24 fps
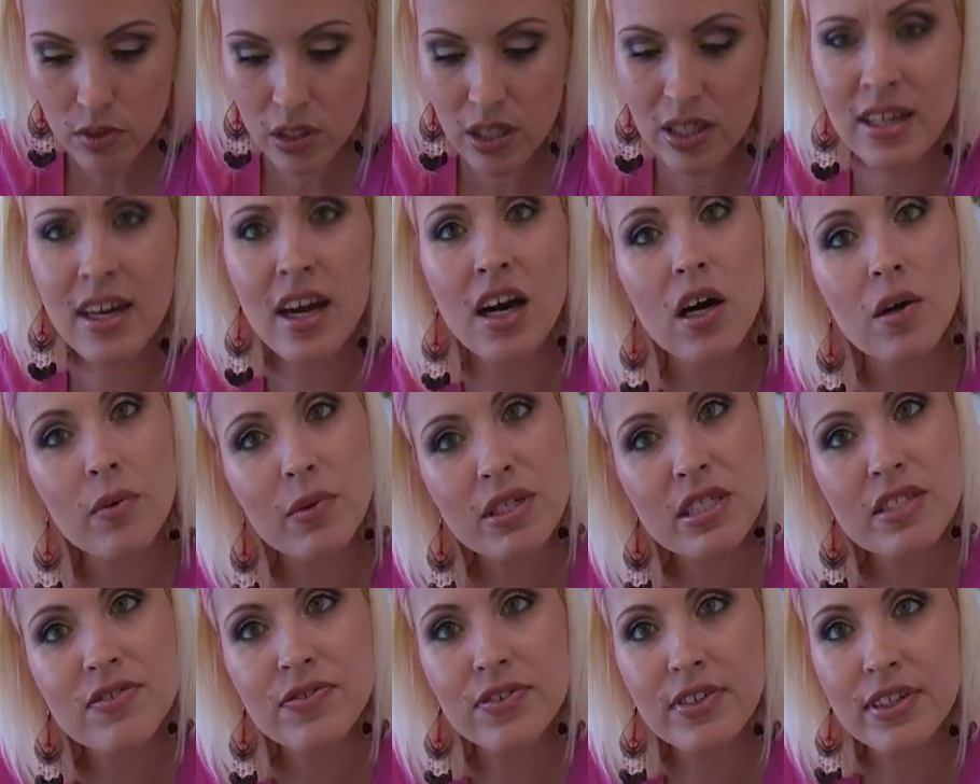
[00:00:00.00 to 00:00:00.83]
And I
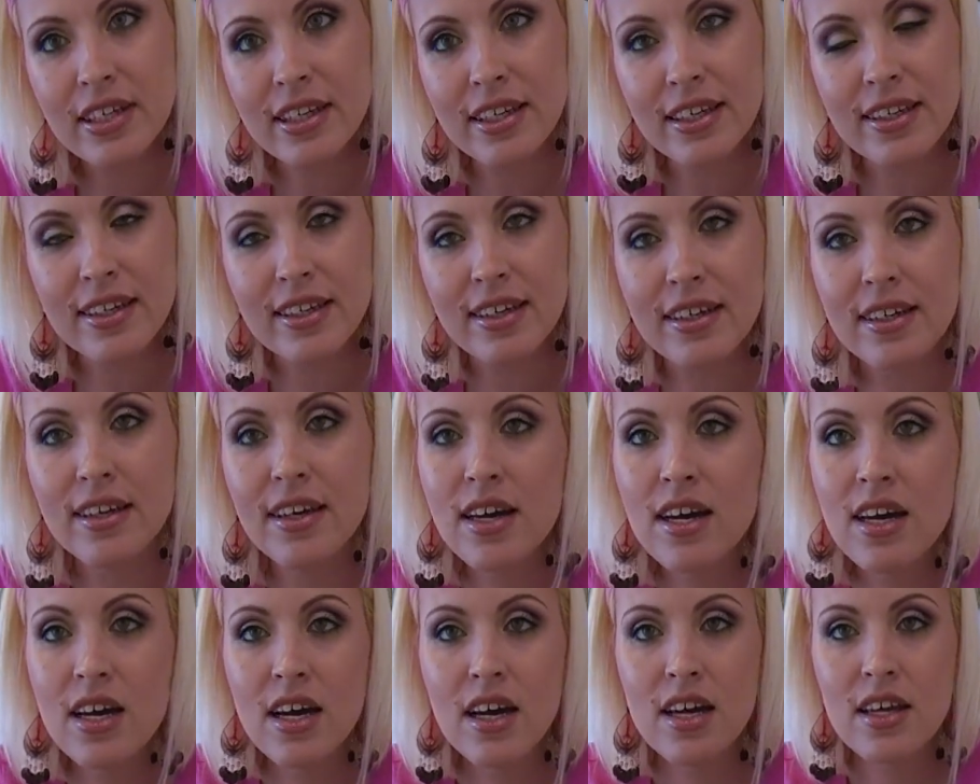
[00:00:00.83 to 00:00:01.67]
always forget,
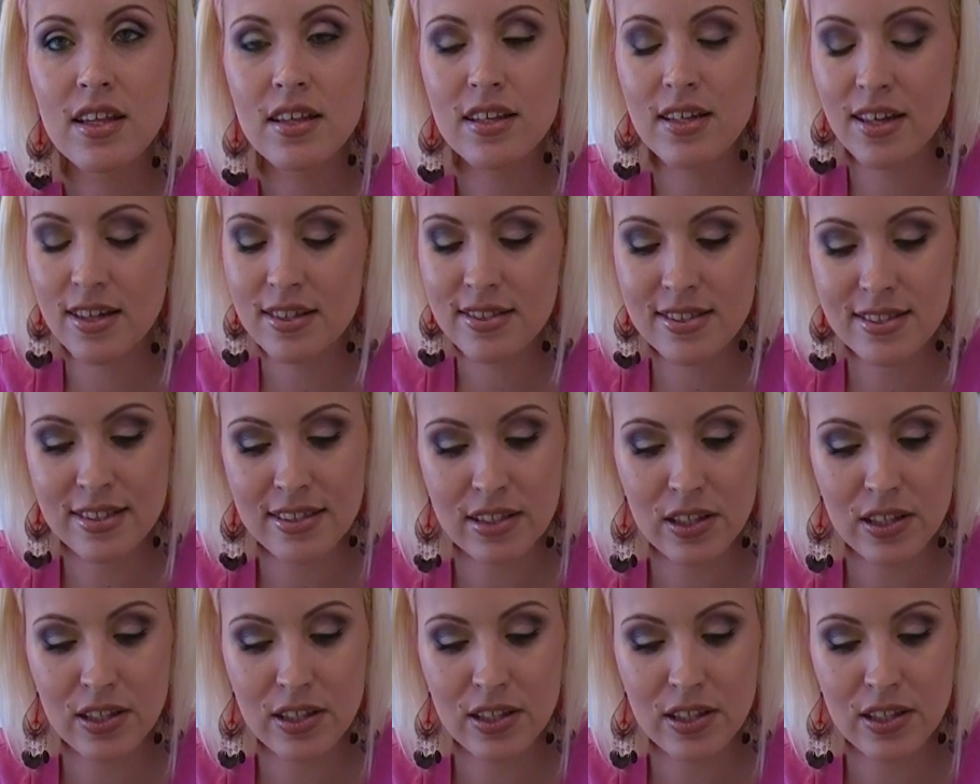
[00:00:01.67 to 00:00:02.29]
That's